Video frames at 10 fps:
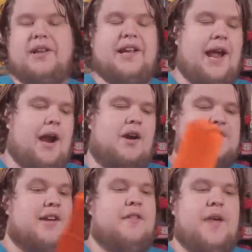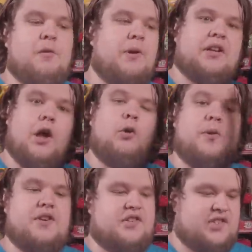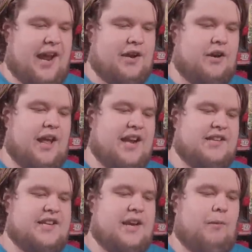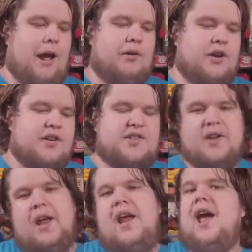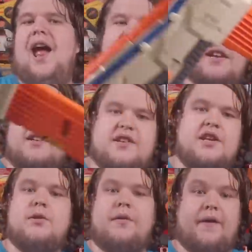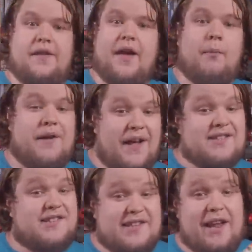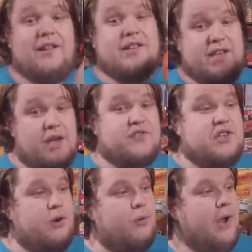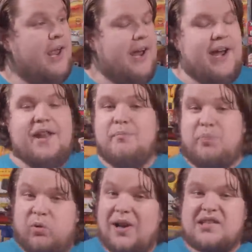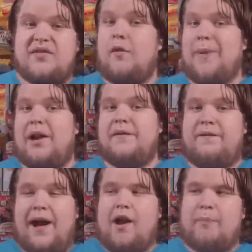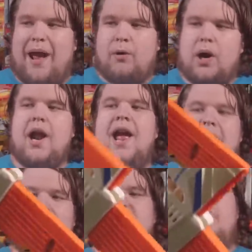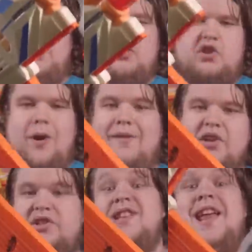really cares. Then reload with your standard 18 rounders and continue to fight that way. That still gives you an impressive amount of firepower as opposed to having just